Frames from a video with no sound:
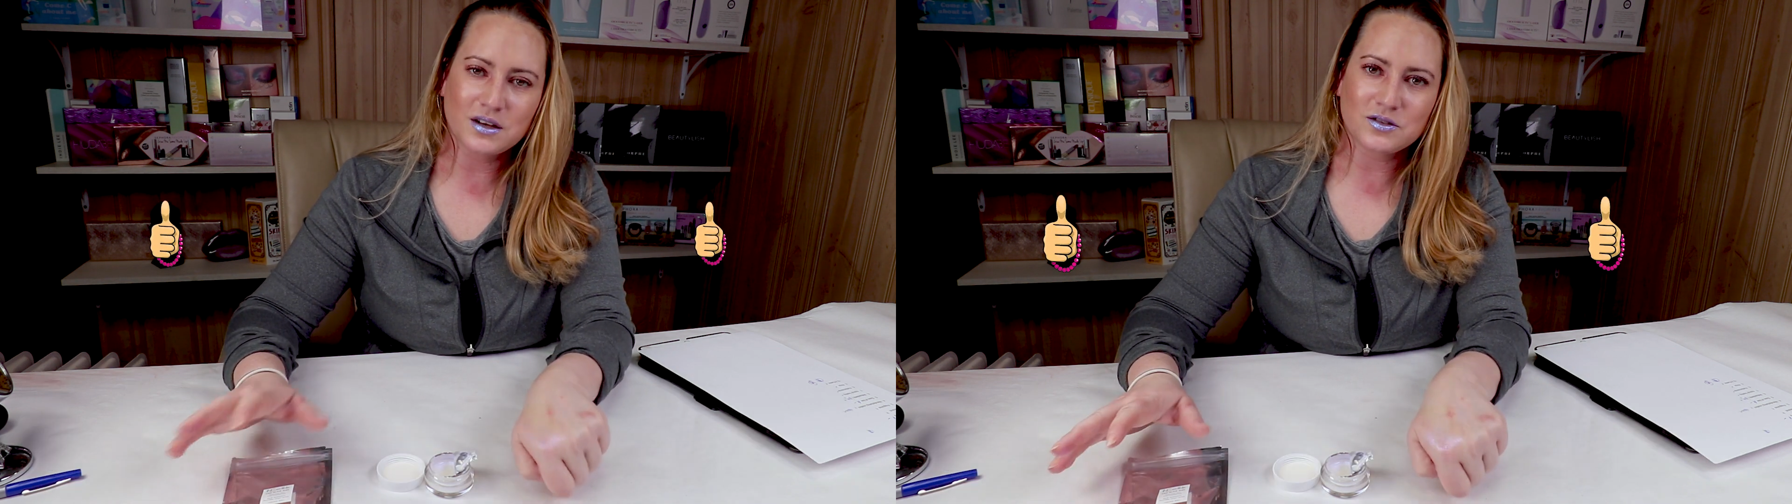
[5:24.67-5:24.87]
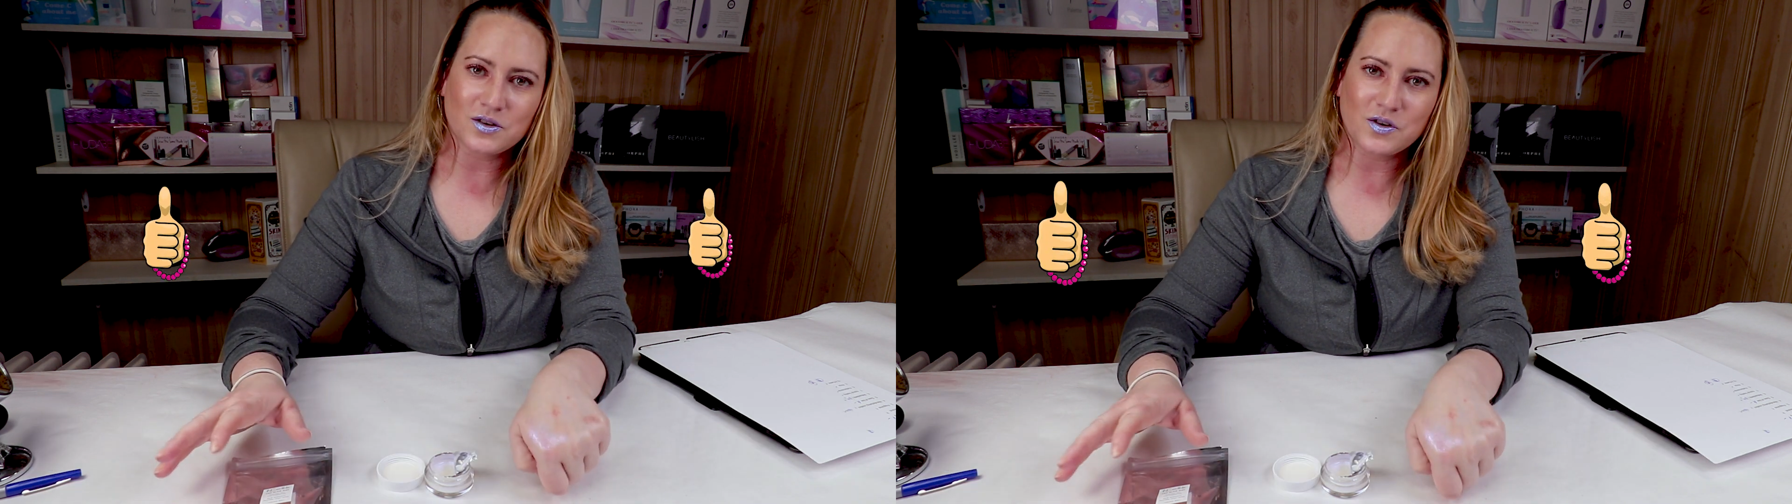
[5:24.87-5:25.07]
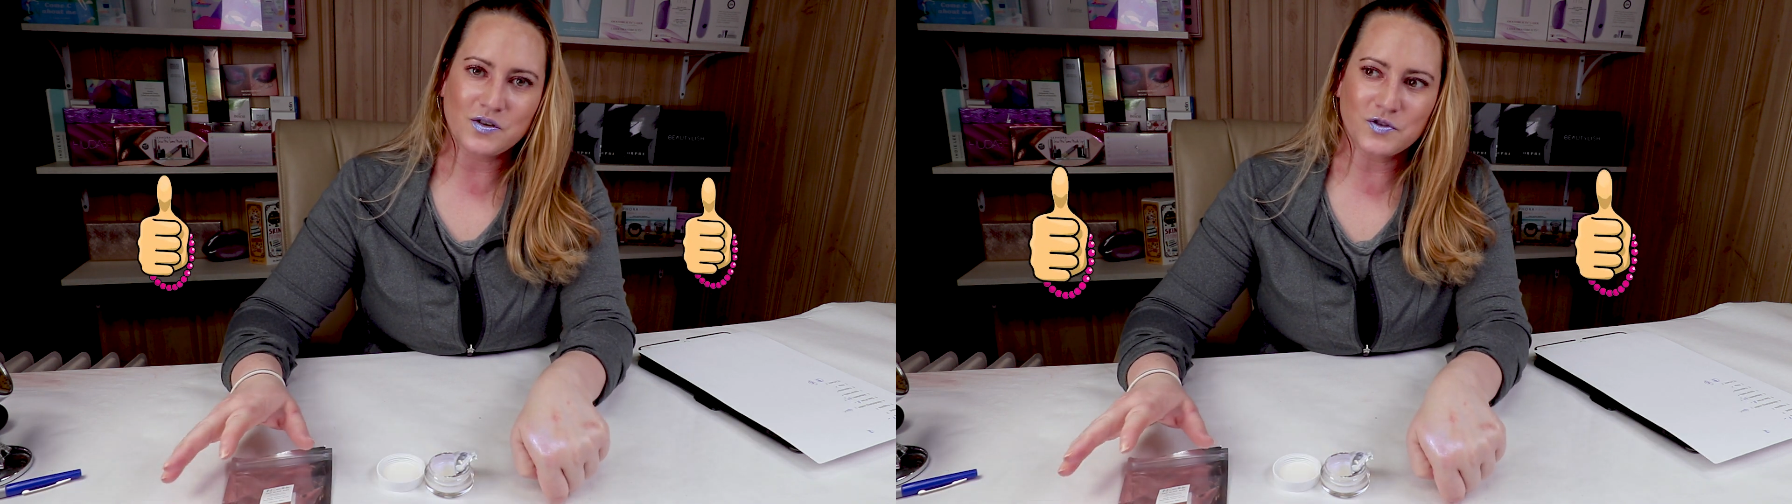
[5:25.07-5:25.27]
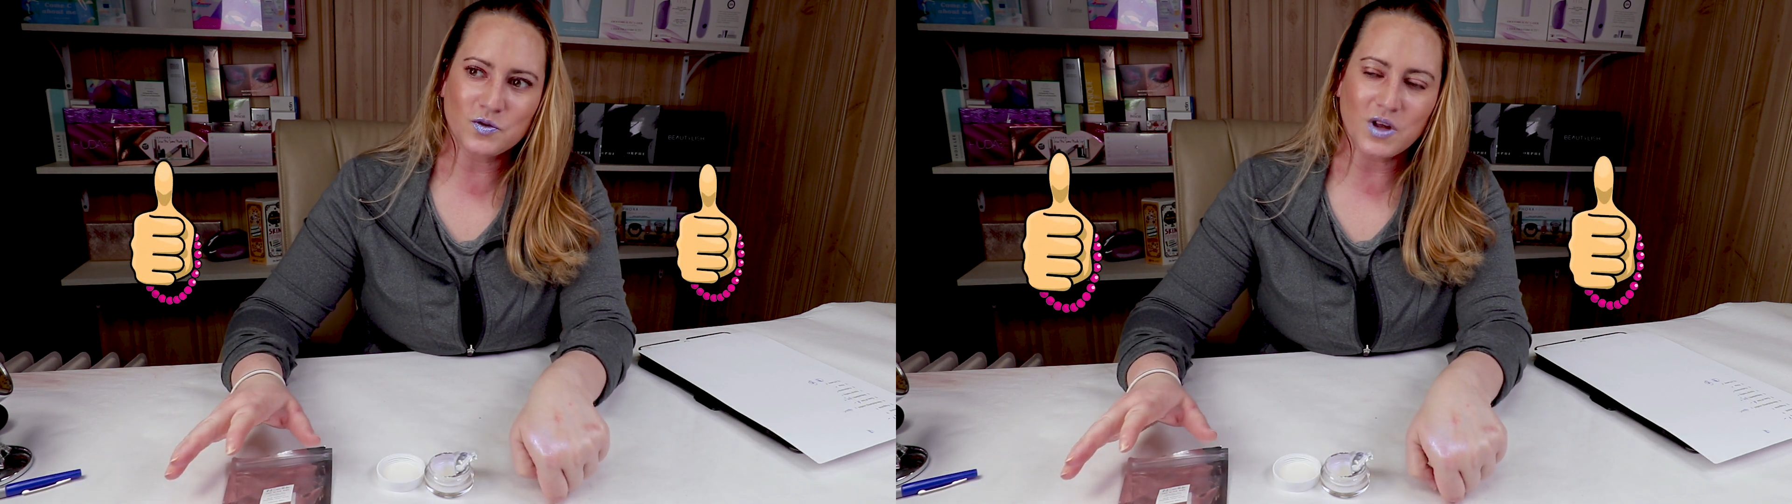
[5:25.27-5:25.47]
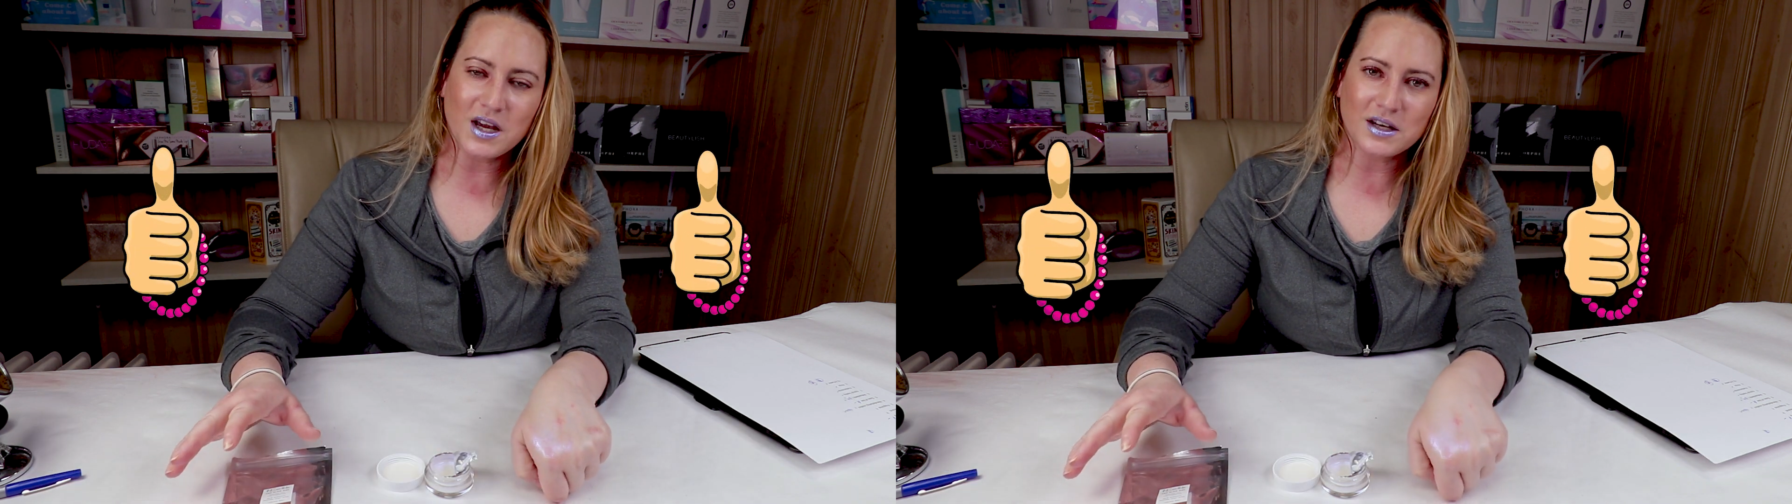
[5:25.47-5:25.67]
So if
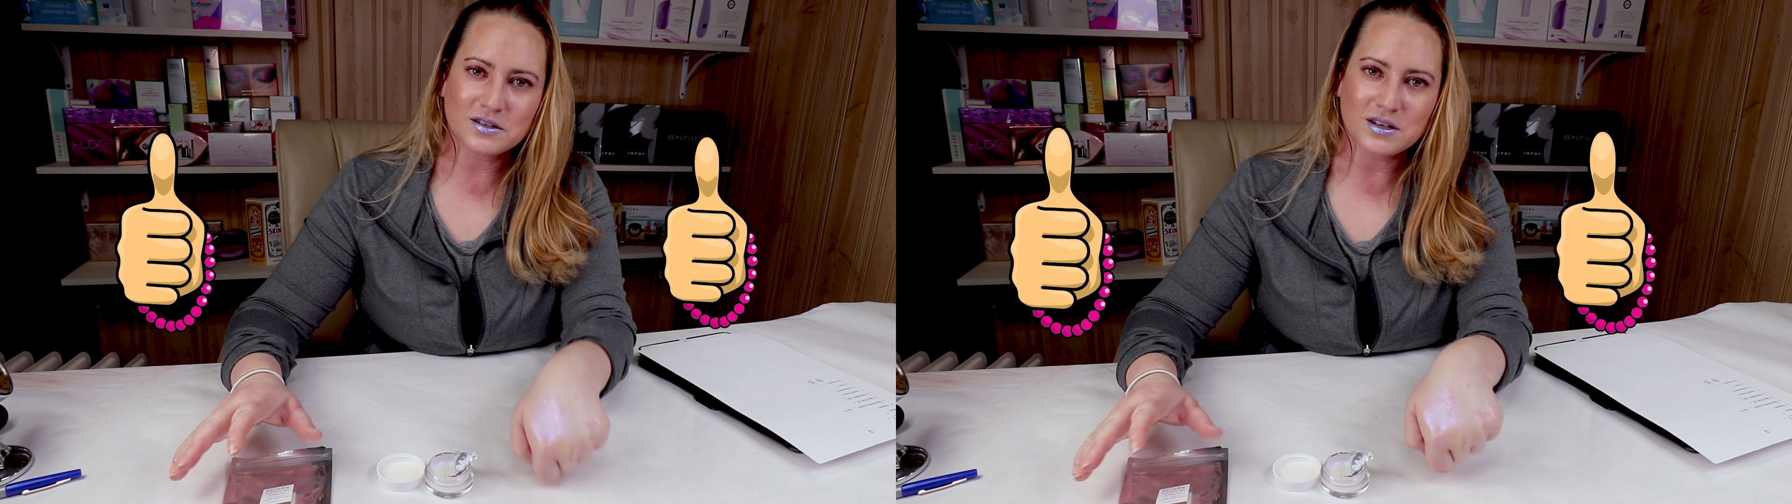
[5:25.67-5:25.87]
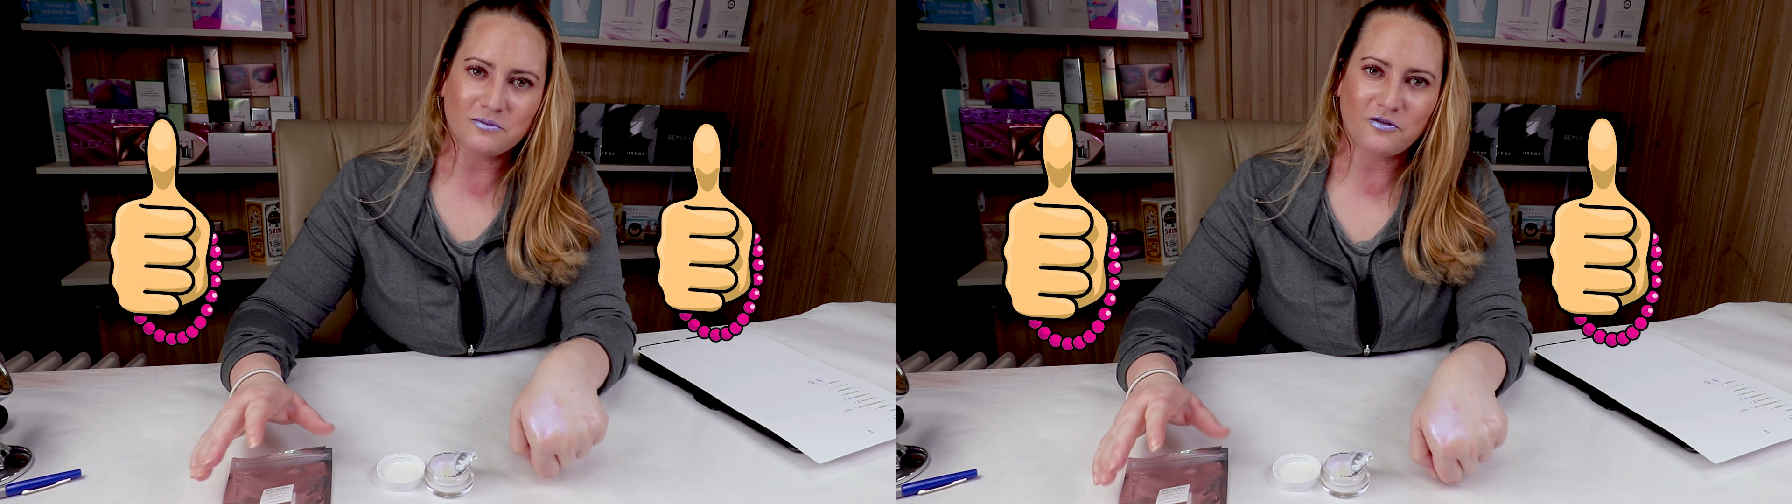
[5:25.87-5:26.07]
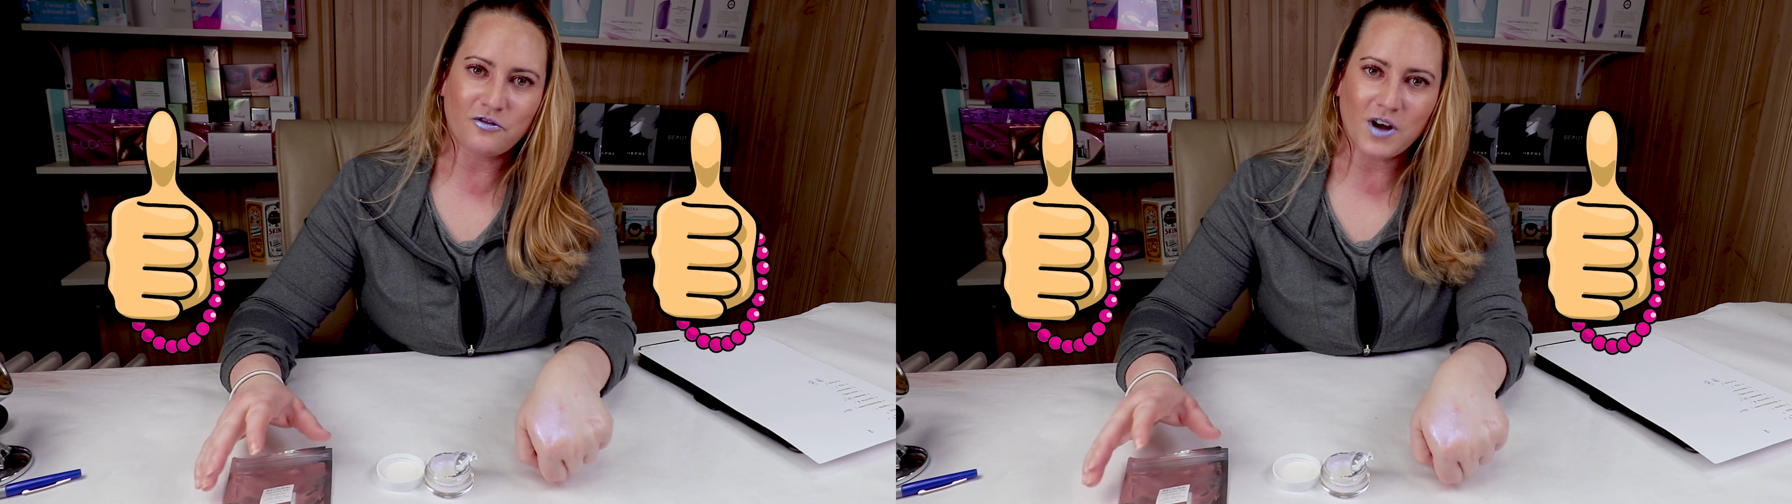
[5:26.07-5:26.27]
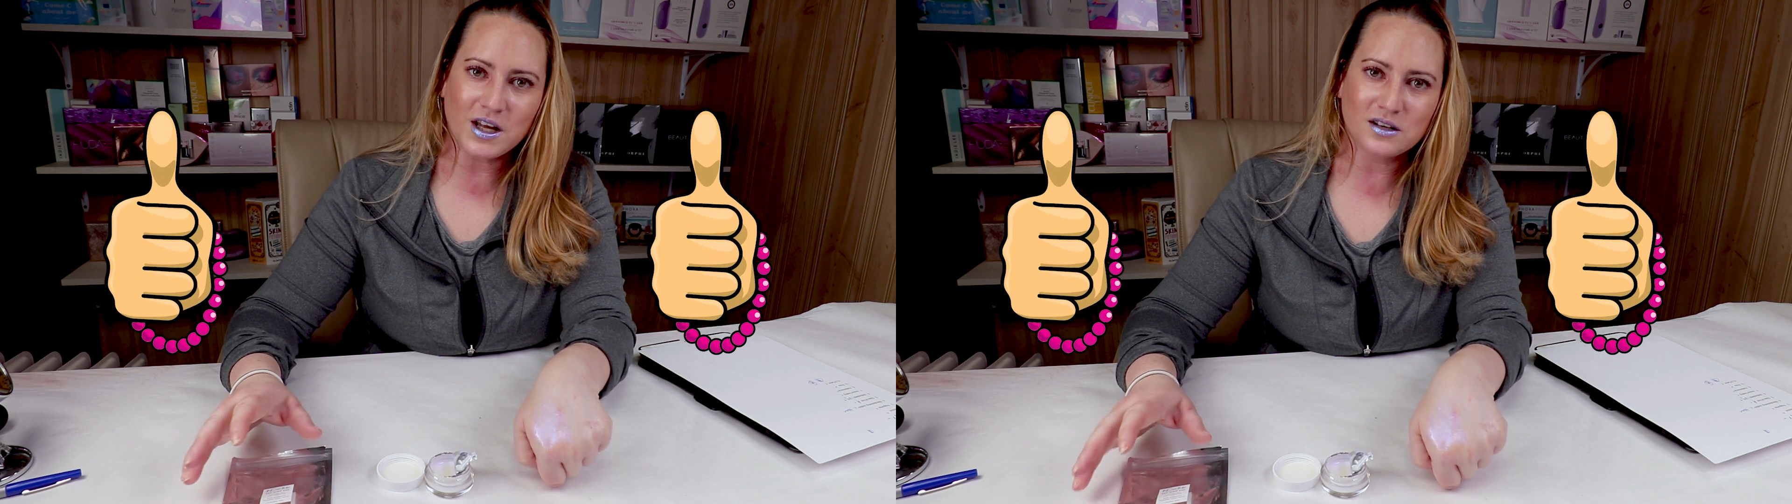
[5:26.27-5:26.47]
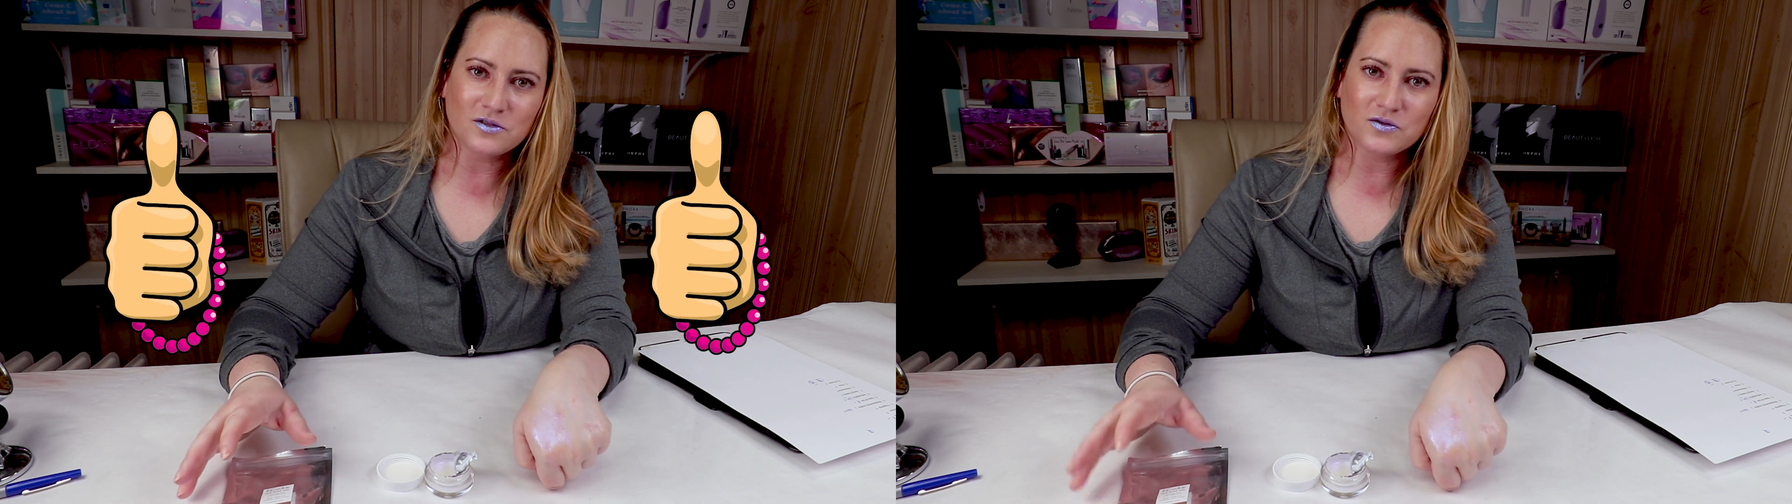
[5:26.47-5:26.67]
you like some
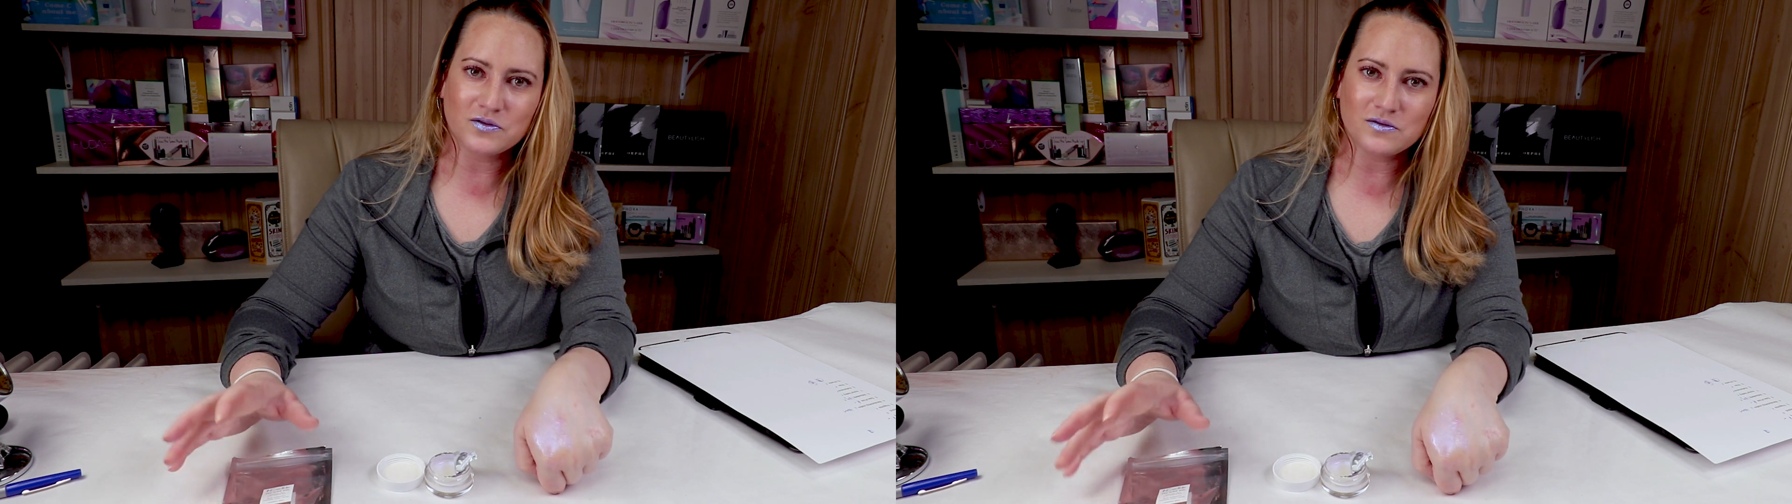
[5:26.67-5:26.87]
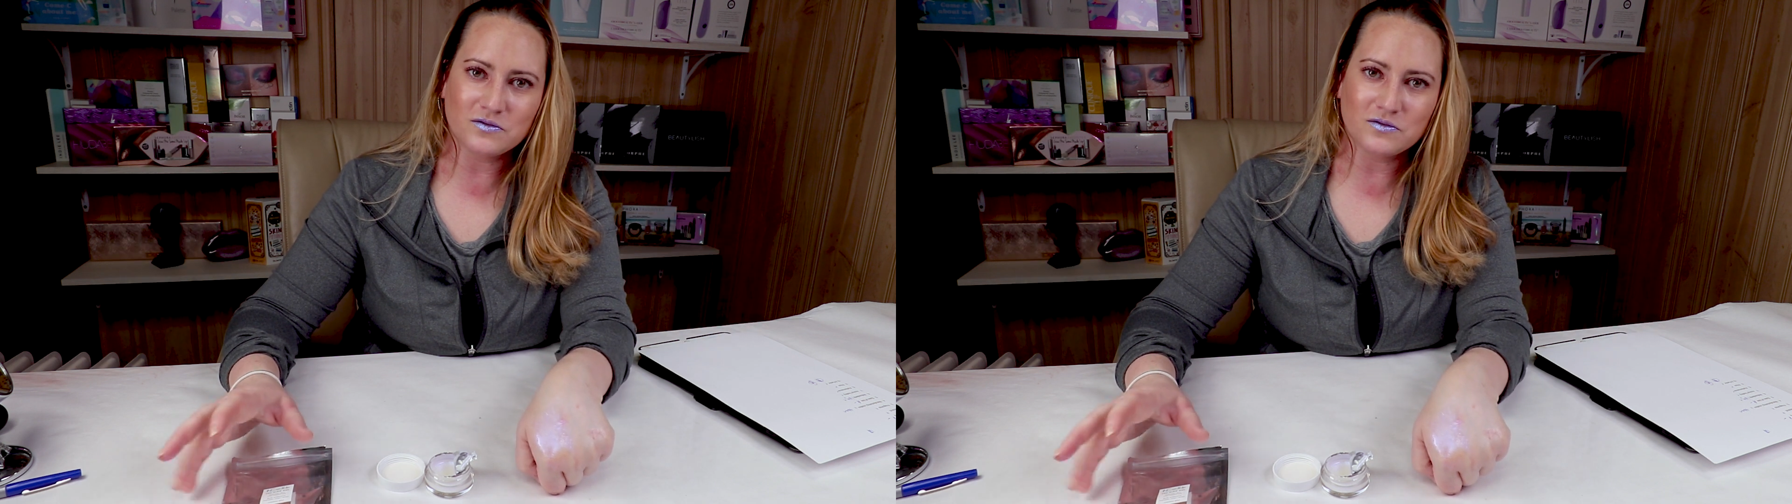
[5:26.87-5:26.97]
fun